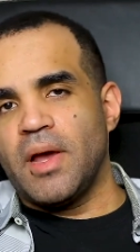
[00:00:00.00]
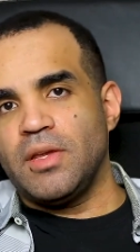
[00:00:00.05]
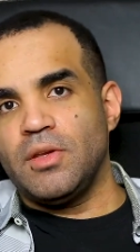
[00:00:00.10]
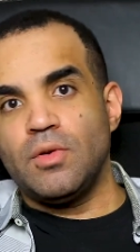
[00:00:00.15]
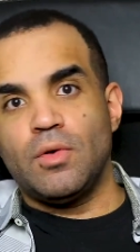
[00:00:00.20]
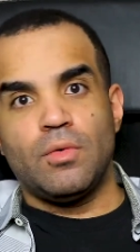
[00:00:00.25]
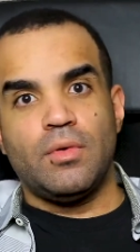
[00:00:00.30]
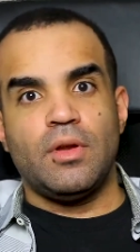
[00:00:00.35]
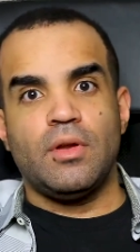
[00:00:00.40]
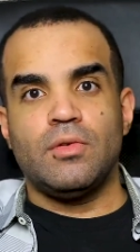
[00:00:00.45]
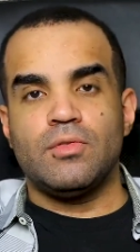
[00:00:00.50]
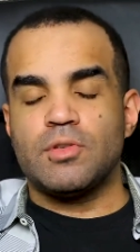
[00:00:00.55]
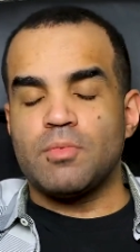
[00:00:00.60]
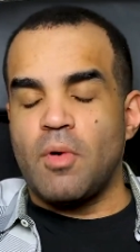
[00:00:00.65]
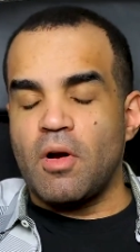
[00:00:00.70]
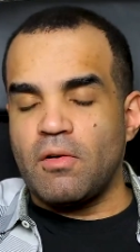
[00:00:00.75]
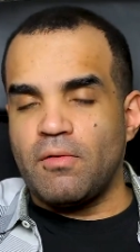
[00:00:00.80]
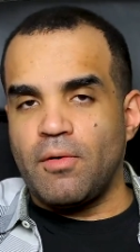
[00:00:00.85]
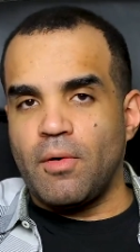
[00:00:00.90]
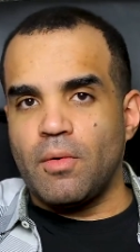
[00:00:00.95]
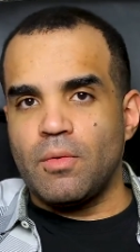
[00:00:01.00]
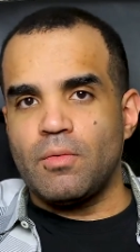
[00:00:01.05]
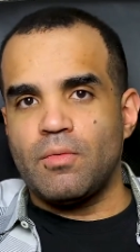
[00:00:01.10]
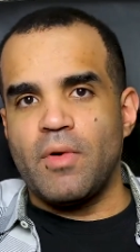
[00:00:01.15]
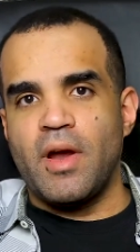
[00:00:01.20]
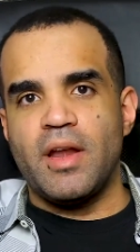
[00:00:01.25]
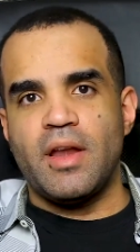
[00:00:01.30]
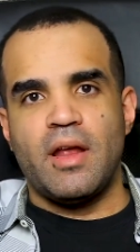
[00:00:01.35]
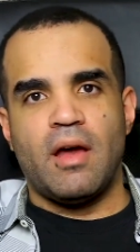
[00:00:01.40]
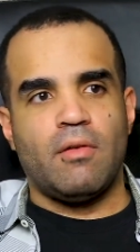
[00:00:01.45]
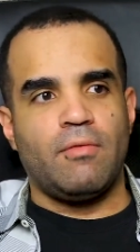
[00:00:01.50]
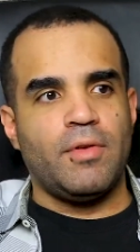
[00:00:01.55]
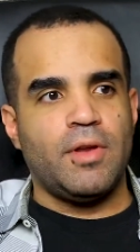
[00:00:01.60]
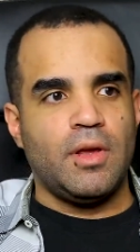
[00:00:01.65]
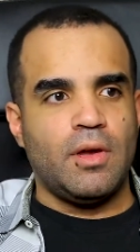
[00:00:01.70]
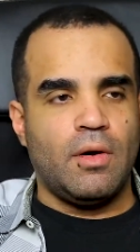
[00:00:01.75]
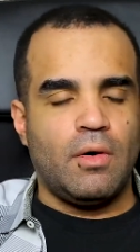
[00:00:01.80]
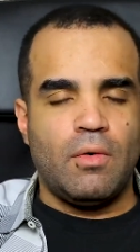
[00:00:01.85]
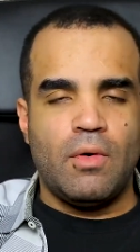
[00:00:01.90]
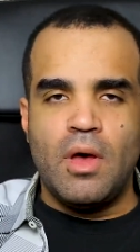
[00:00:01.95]
You Don't Need a New Smartphone Right Now
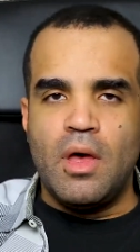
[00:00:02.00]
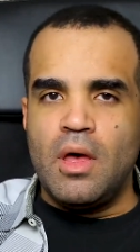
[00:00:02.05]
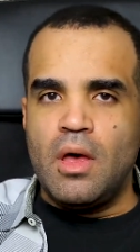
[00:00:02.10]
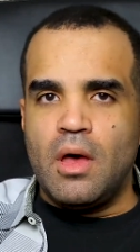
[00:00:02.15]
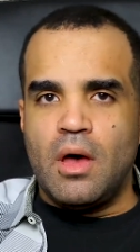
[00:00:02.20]
video